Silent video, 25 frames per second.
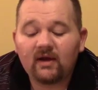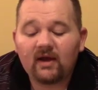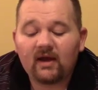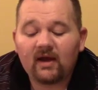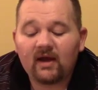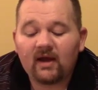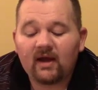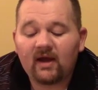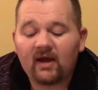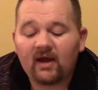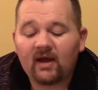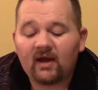
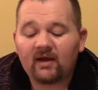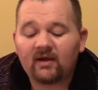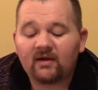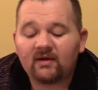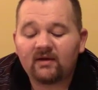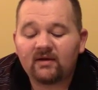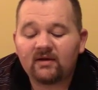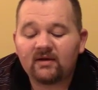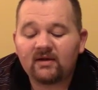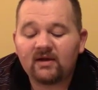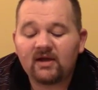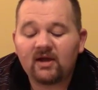
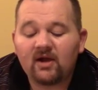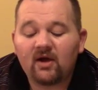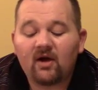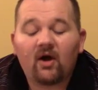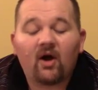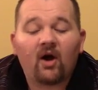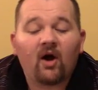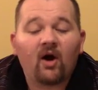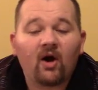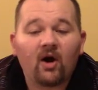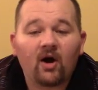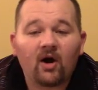and the
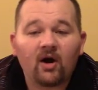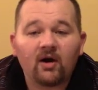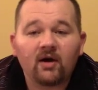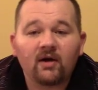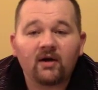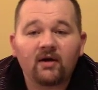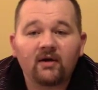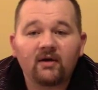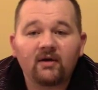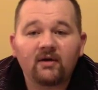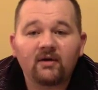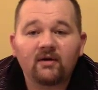
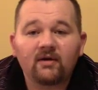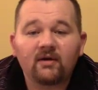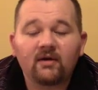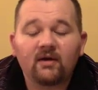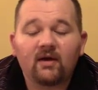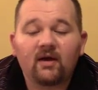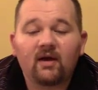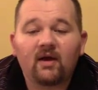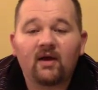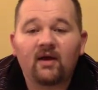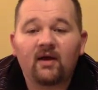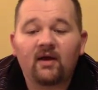arc
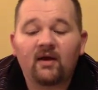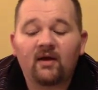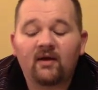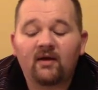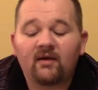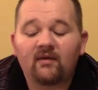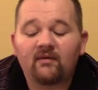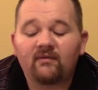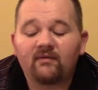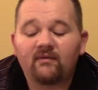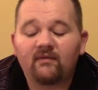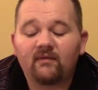
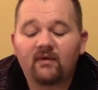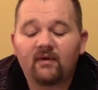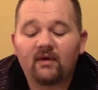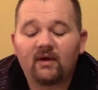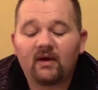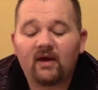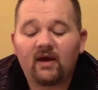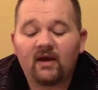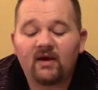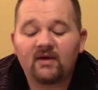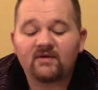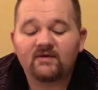of
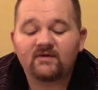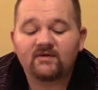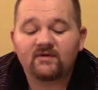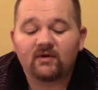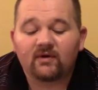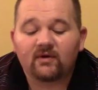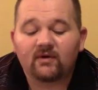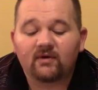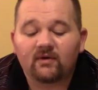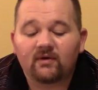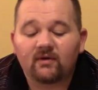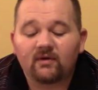a
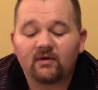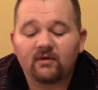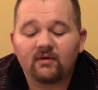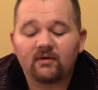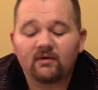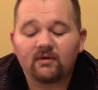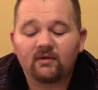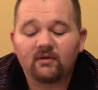circle